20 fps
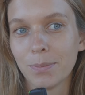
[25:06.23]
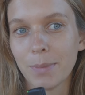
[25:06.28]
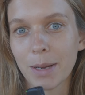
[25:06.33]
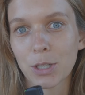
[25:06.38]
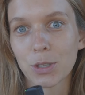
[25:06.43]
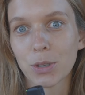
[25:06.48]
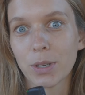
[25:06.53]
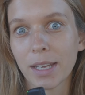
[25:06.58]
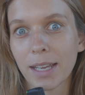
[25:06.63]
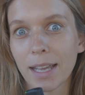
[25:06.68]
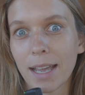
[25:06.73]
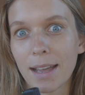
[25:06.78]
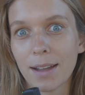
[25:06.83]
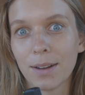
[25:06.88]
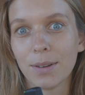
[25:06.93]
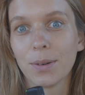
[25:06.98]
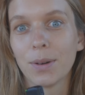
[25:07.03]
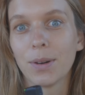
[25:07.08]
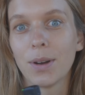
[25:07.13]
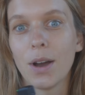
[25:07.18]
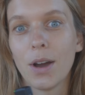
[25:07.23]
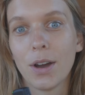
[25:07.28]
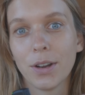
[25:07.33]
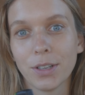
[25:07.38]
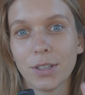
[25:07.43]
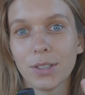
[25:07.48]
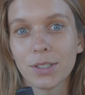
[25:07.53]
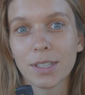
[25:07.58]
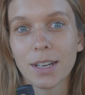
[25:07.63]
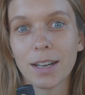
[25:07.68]
Make sure you get
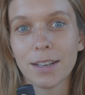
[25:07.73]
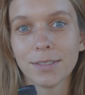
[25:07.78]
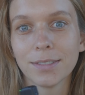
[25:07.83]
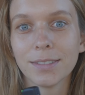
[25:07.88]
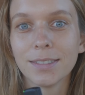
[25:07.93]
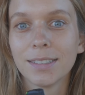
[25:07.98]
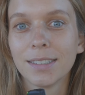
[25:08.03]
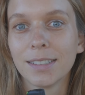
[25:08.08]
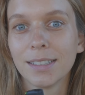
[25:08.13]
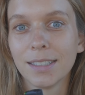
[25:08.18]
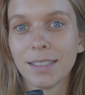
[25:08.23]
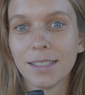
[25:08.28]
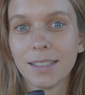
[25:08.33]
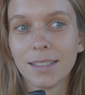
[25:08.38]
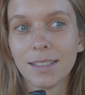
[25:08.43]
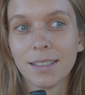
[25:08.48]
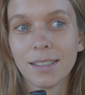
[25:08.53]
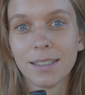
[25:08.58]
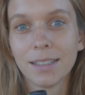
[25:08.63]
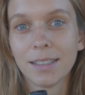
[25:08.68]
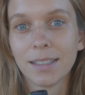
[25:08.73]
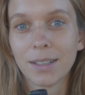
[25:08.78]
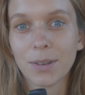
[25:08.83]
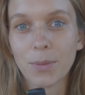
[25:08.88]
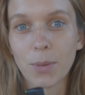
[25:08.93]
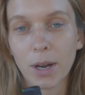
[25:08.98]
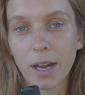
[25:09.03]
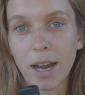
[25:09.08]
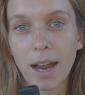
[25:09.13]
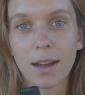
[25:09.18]
on your stuff,
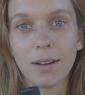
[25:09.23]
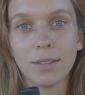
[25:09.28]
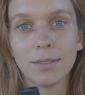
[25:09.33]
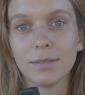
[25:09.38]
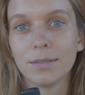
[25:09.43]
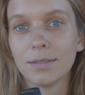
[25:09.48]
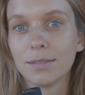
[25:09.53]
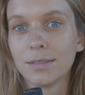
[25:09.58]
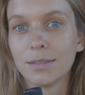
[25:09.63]
work out,